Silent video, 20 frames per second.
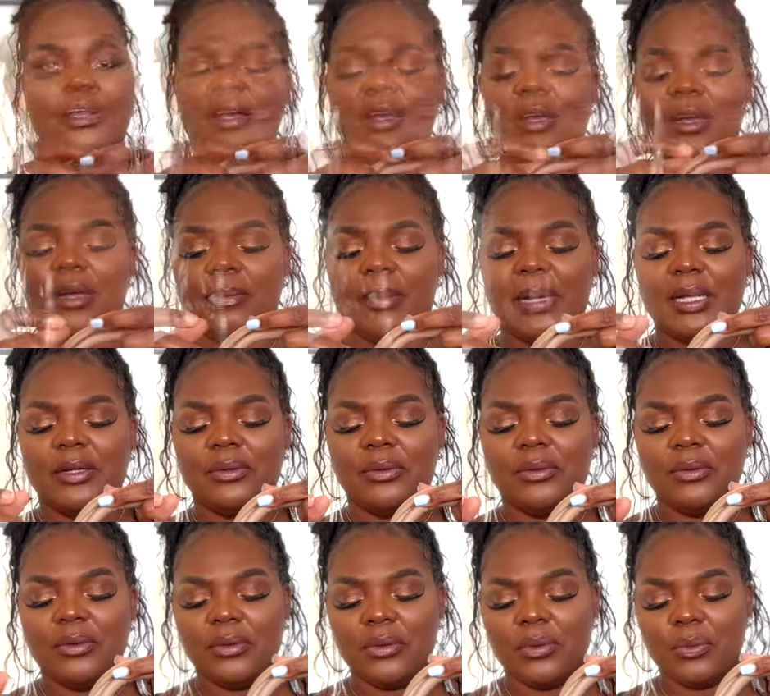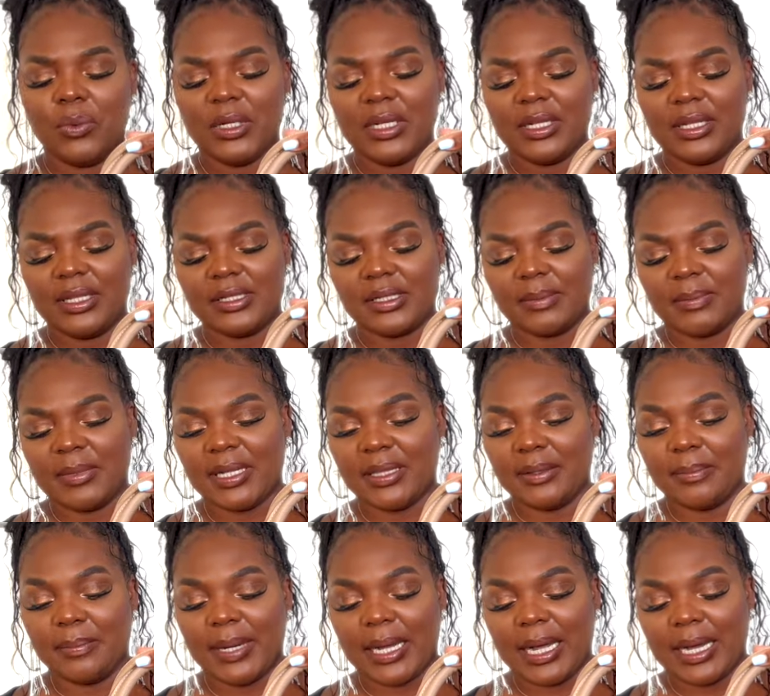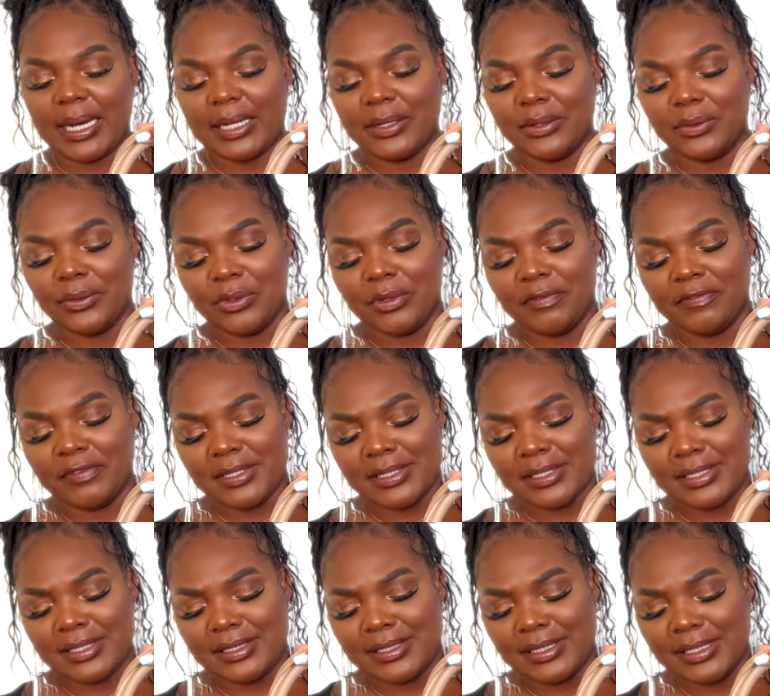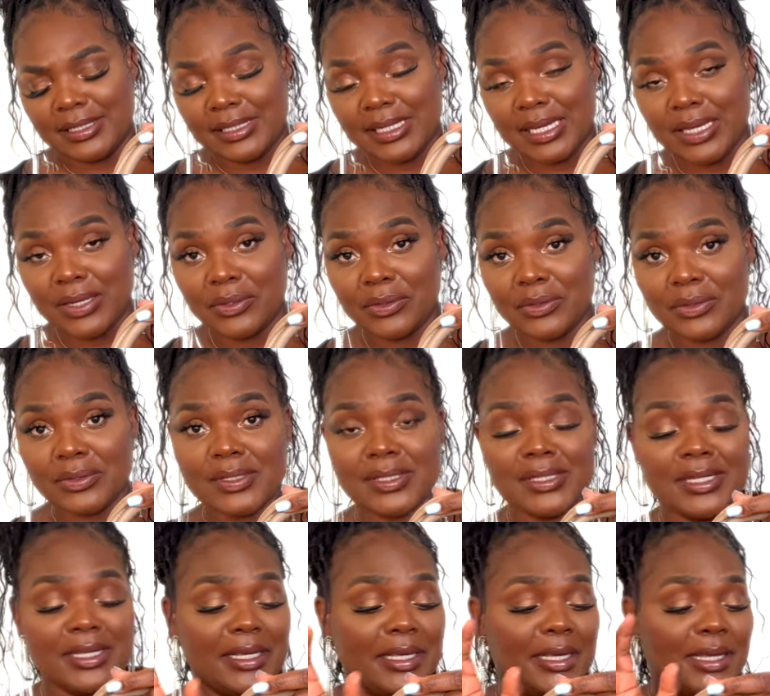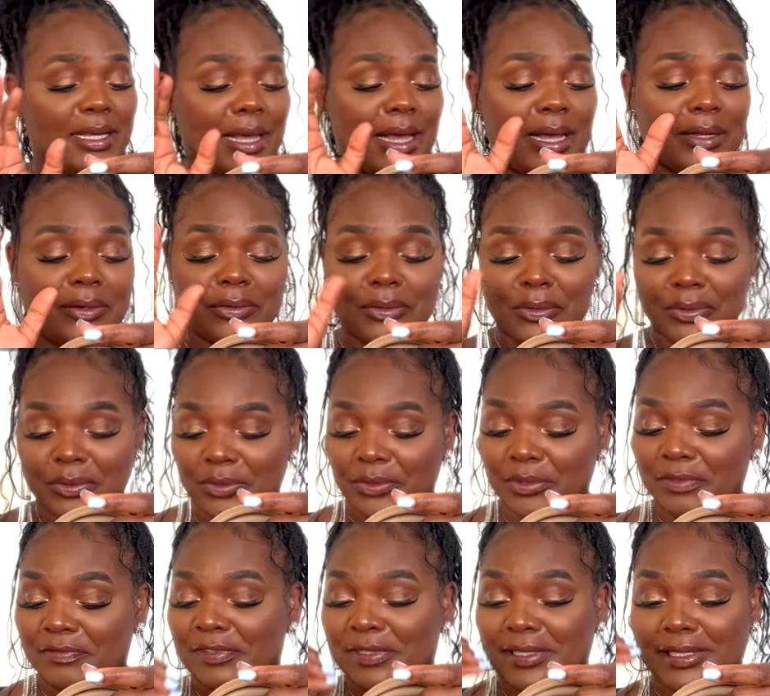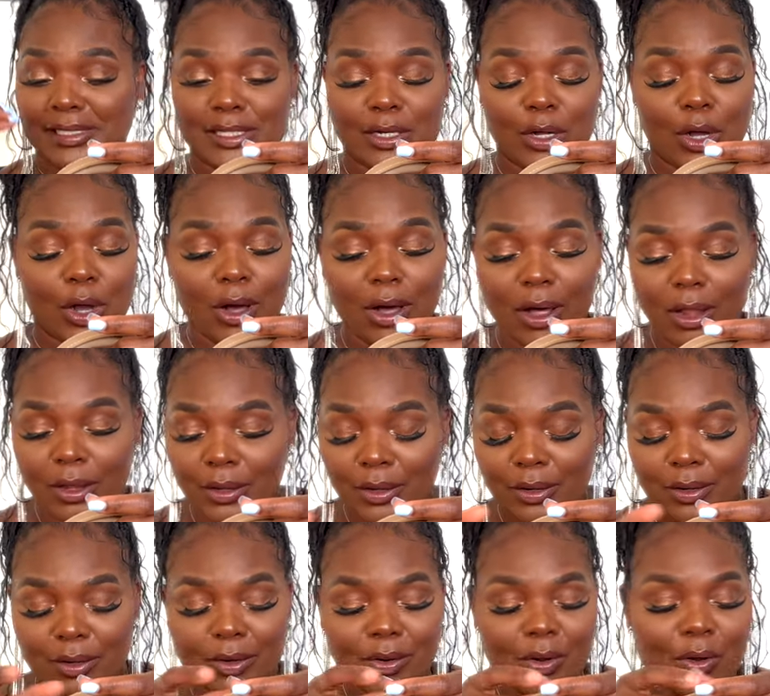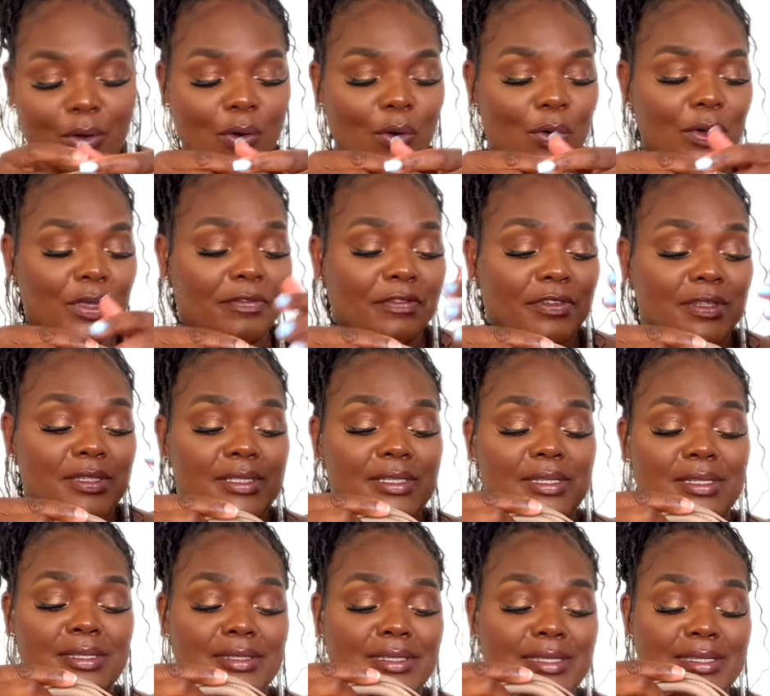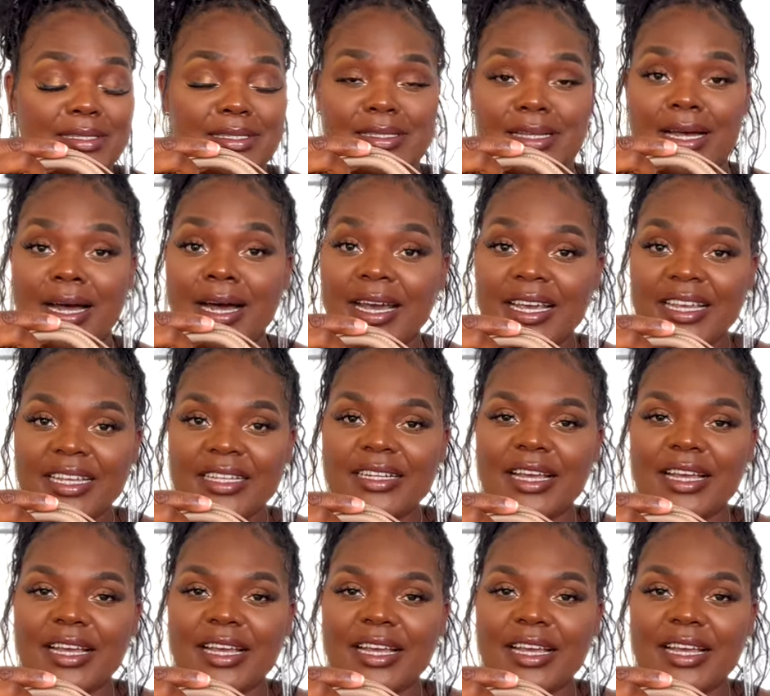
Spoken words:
I don't know what it is about the bag. I don't know if it's the details, I don't know if it's the color or if it's the design.